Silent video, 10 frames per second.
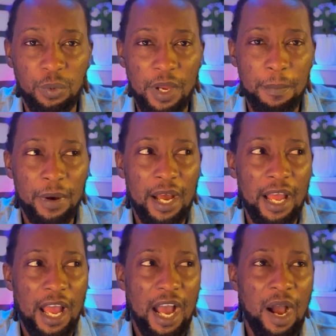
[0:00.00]
whereby
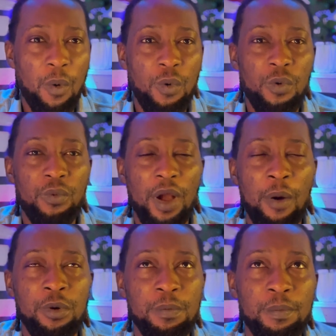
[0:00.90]
I want
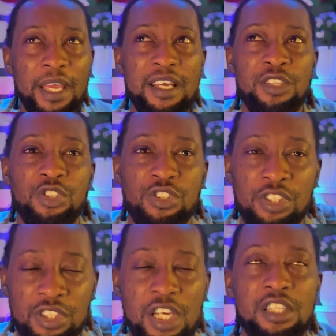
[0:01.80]
to make a
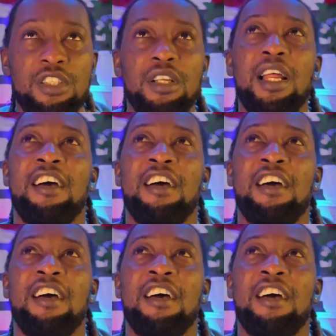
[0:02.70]
suggestion.